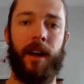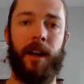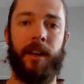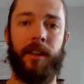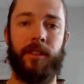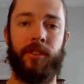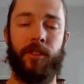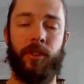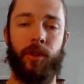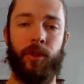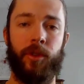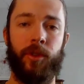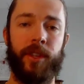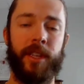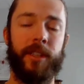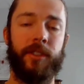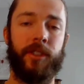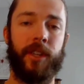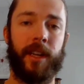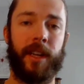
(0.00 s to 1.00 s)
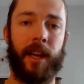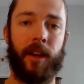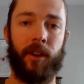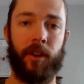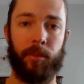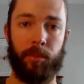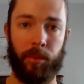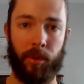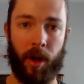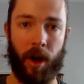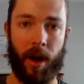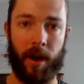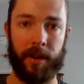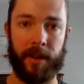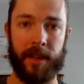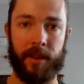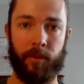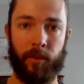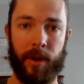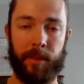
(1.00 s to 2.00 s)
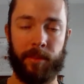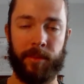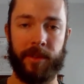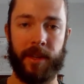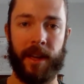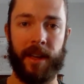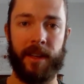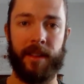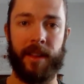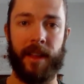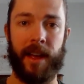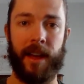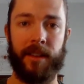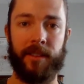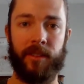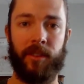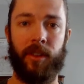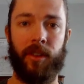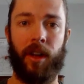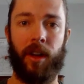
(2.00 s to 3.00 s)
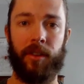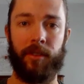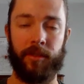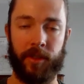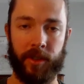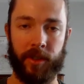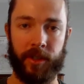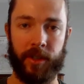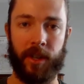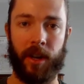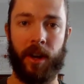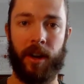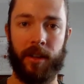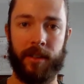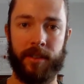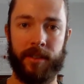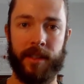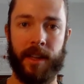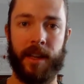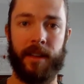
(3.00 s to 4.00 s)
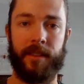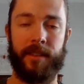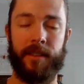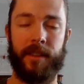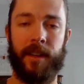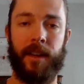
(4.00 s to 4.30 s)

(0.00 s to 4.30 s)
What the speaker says: So you can check out our blog and website that has a lot of good content